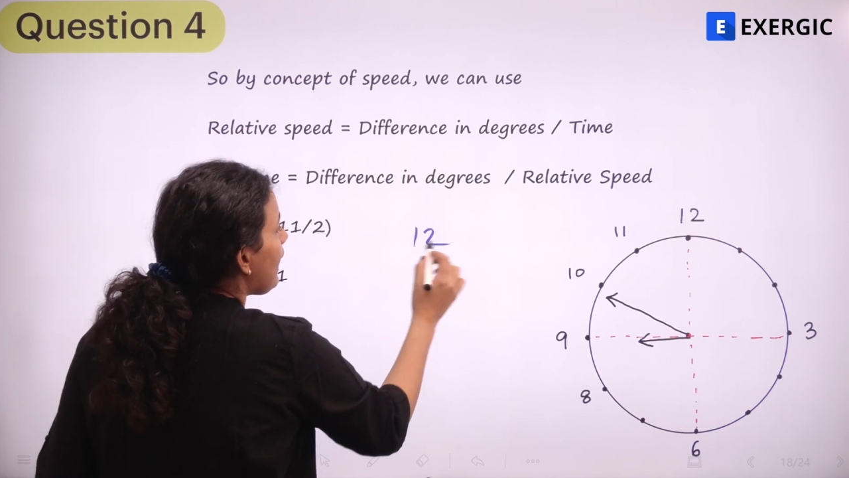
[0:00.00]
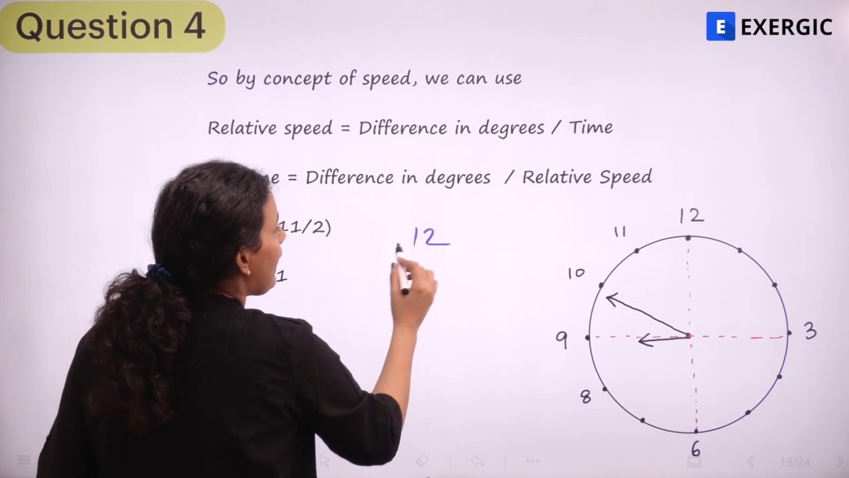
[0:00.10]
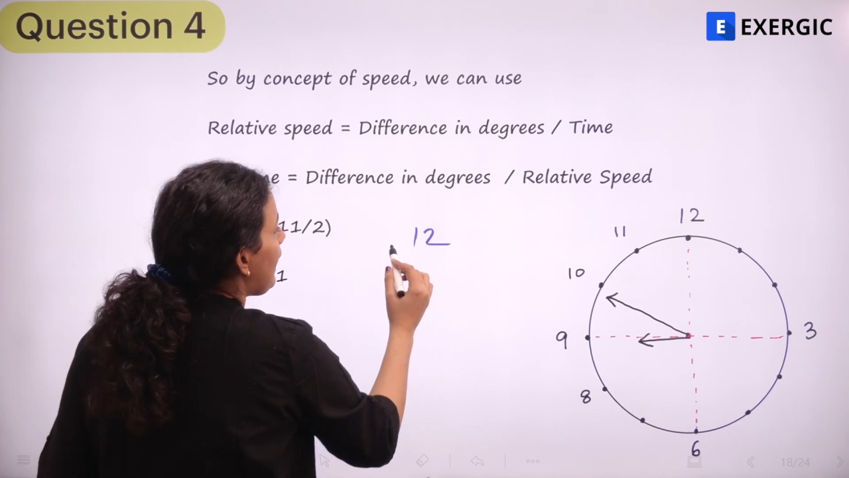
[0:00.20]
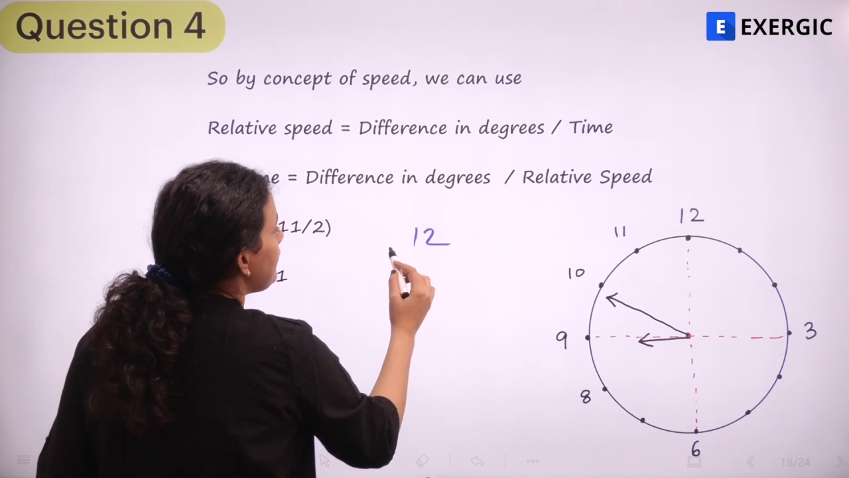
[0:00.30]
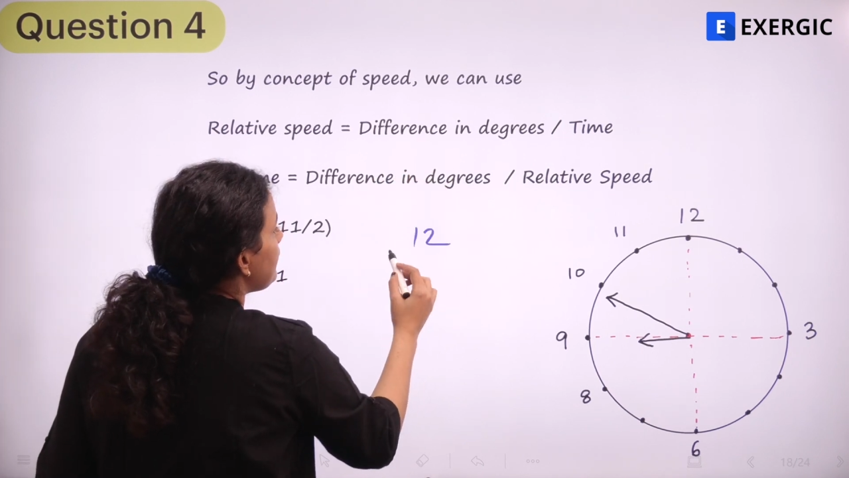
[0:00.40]

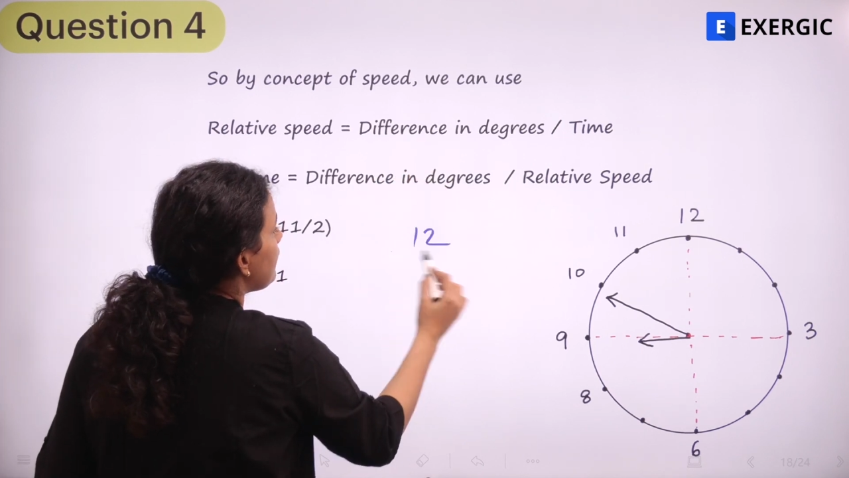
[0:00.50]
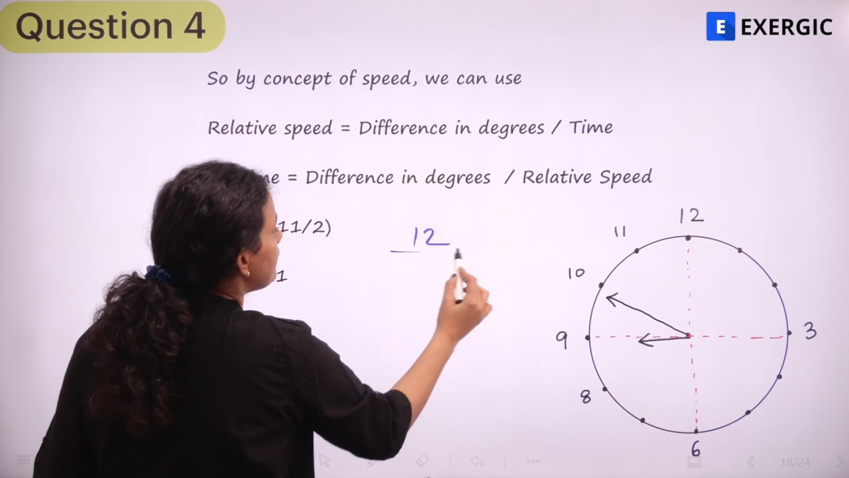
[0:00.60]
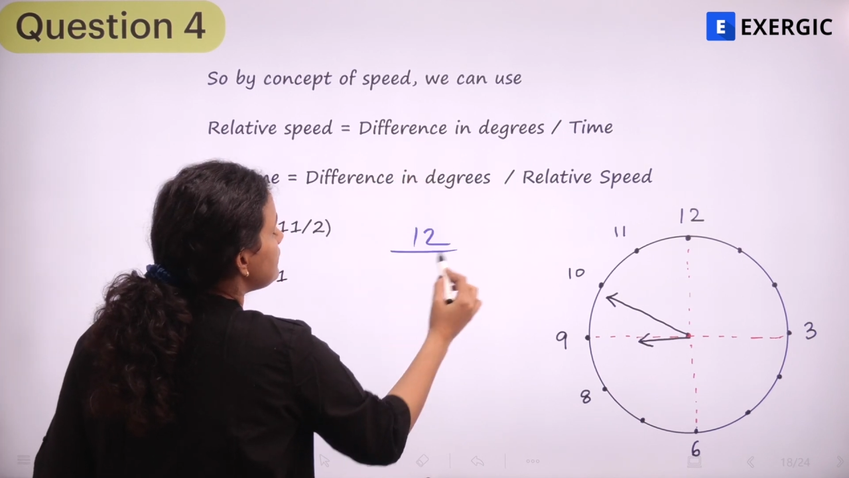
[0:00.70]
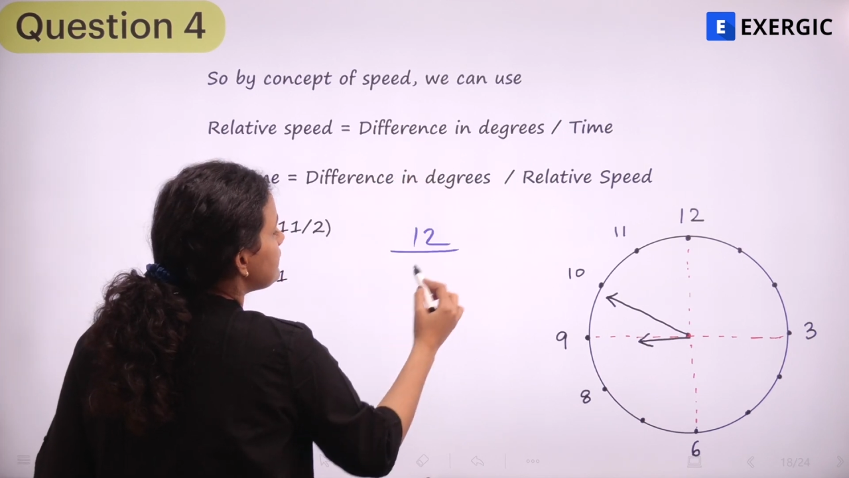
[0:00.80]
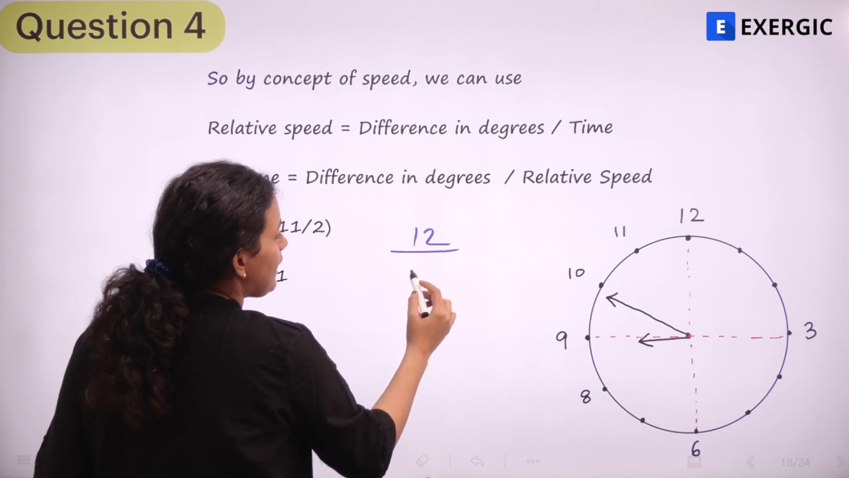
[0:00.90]
and
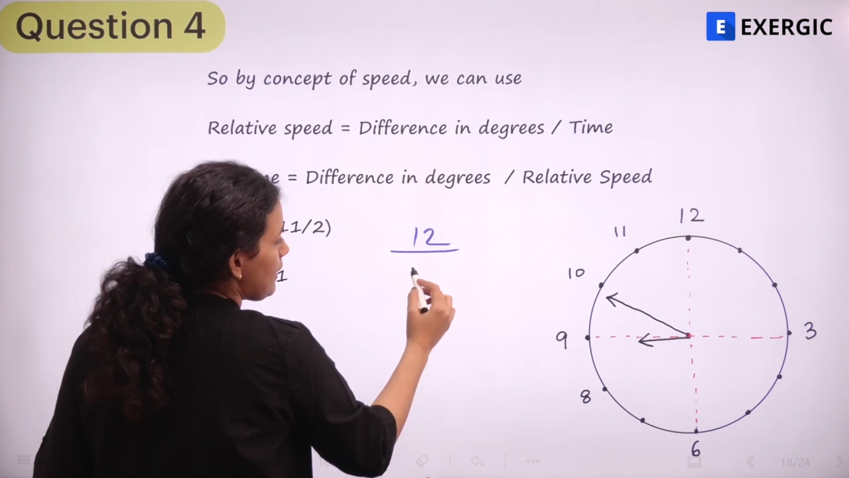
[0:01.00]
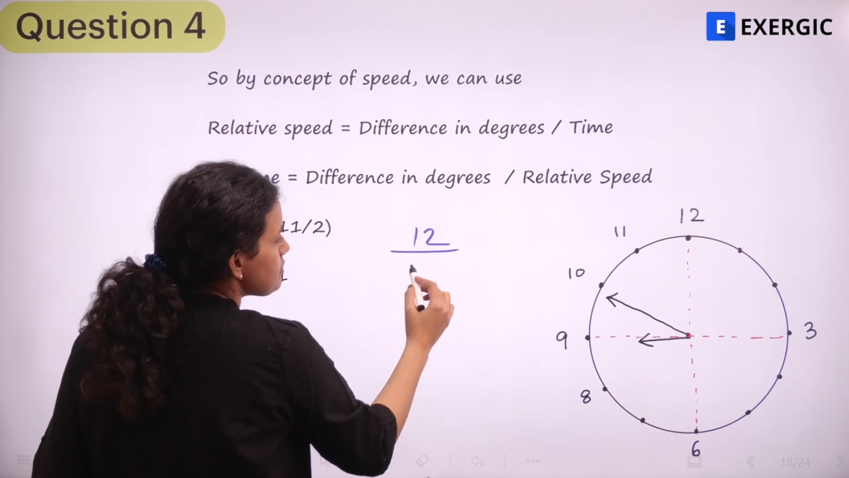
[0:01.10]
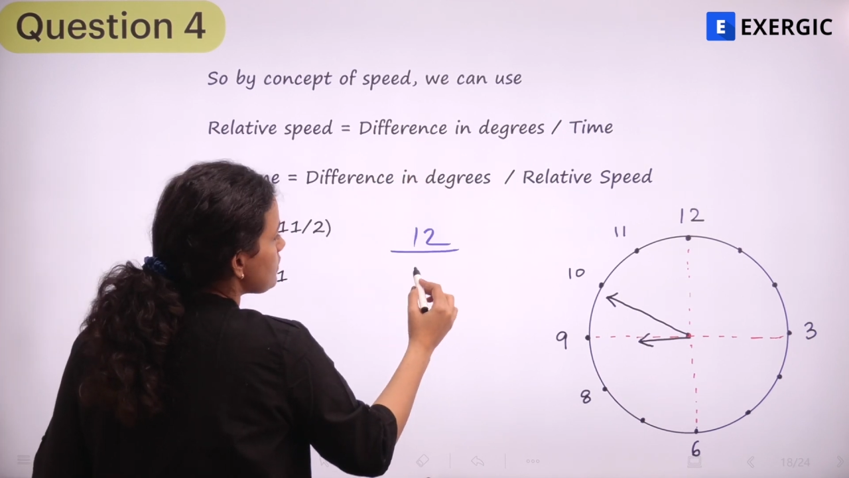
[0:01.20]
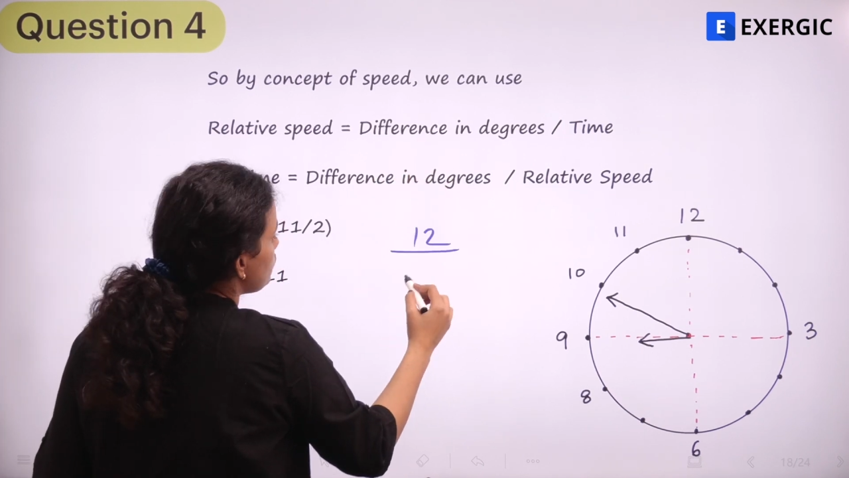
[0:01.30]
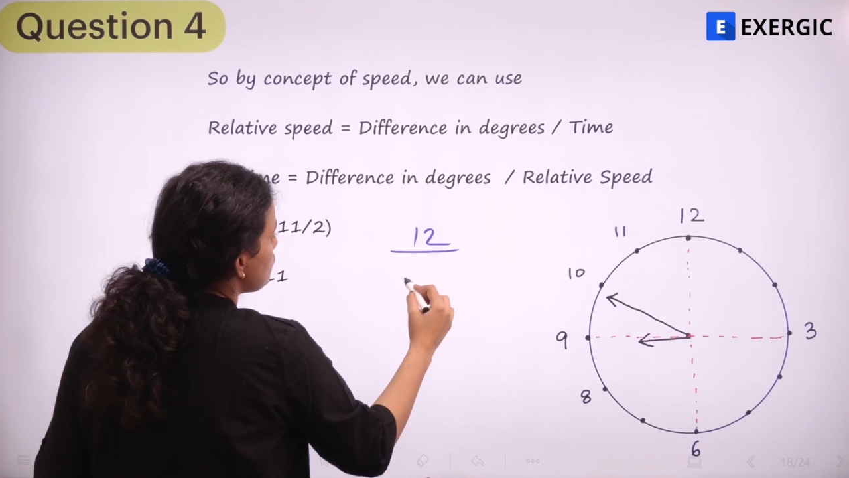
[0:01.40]
uh, the
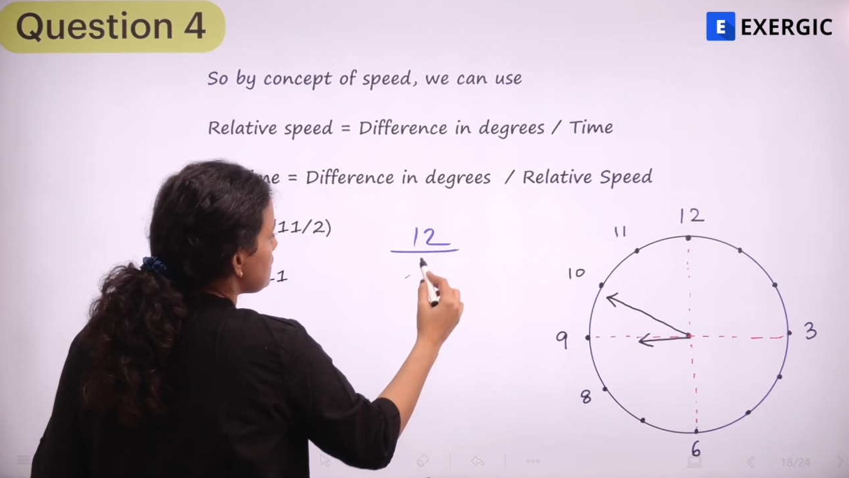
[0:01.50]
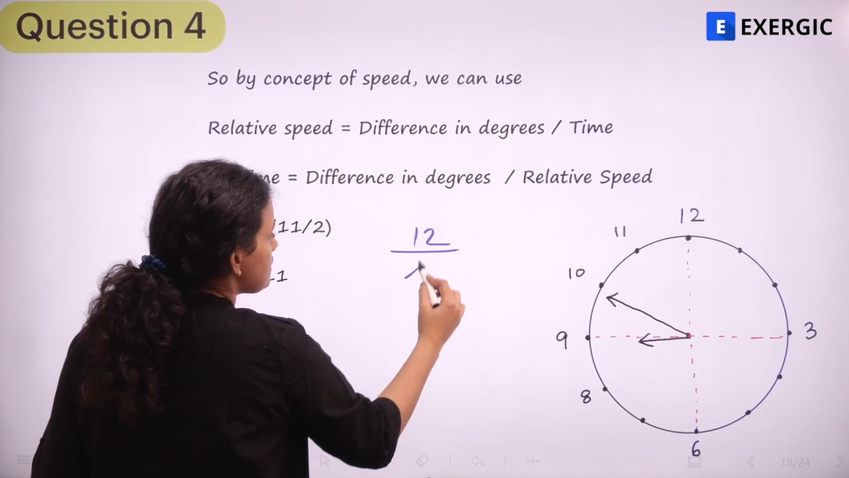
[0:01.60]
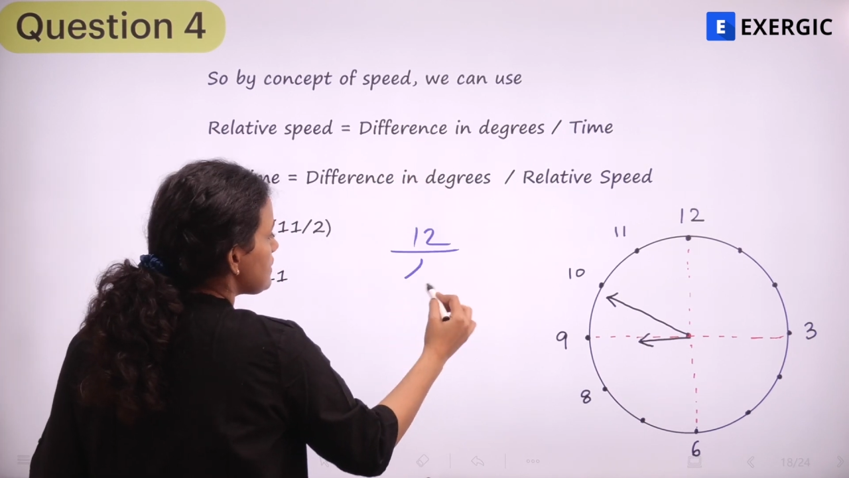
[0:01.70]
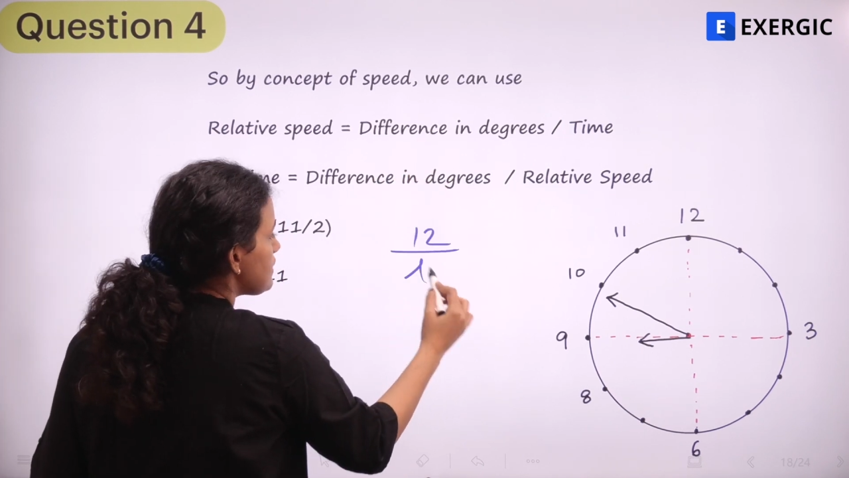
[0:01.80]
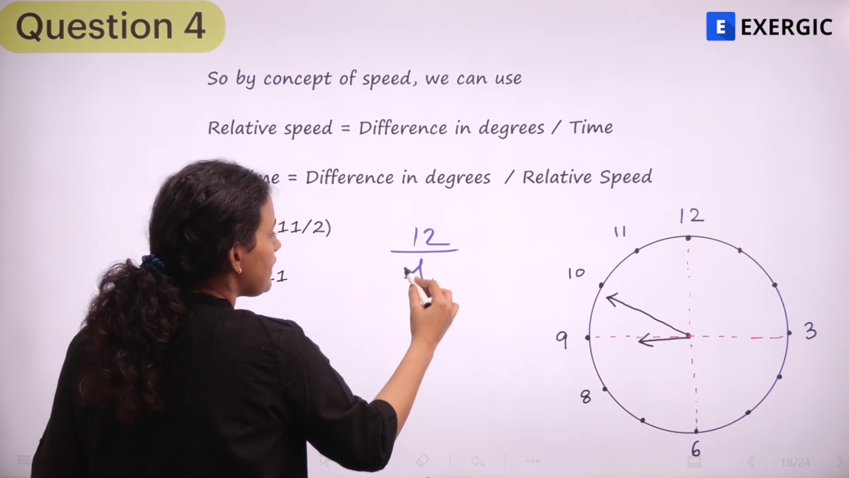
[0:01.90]
time suppose
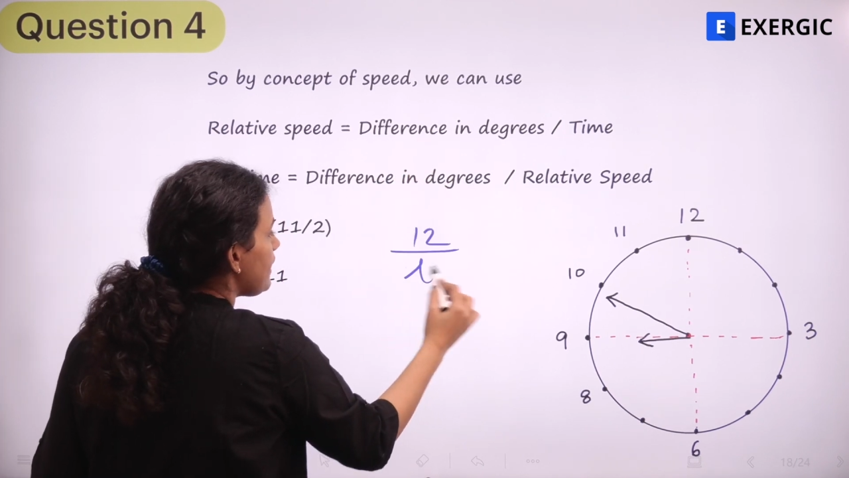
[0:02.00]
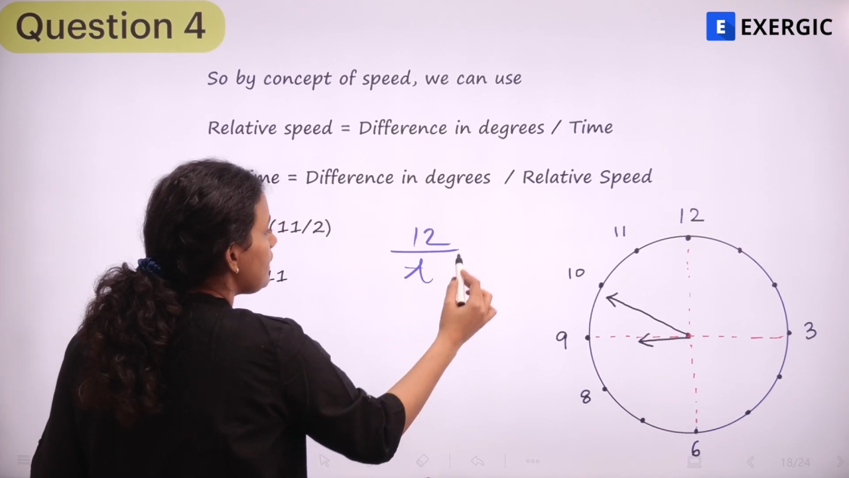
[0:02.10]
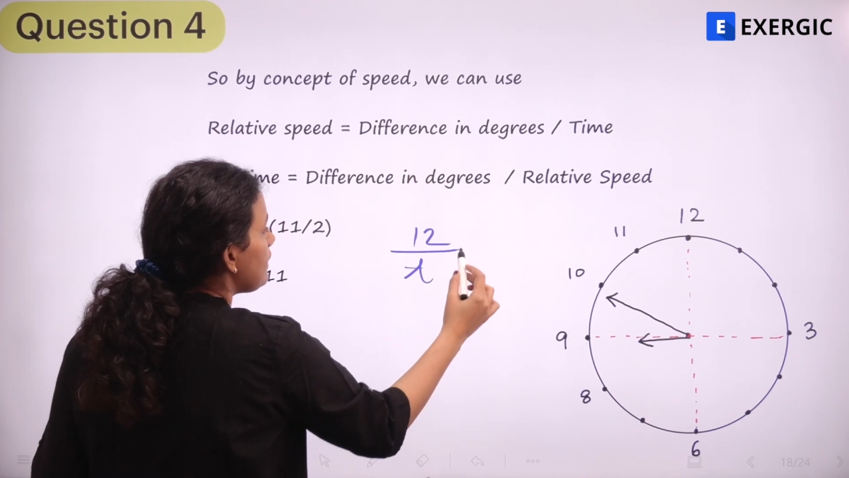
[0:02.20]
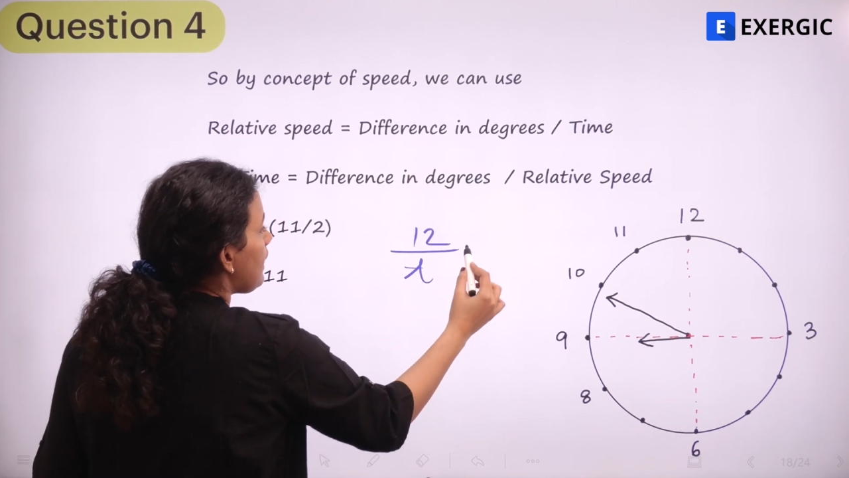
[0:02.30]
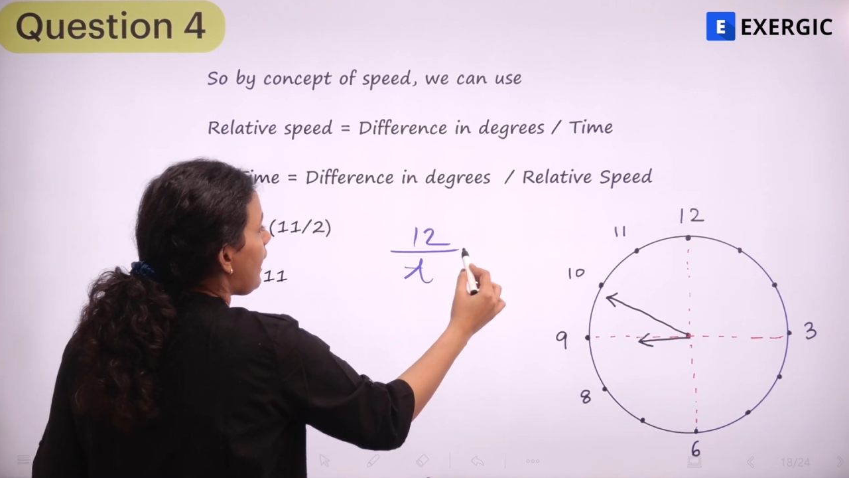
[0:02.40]
is t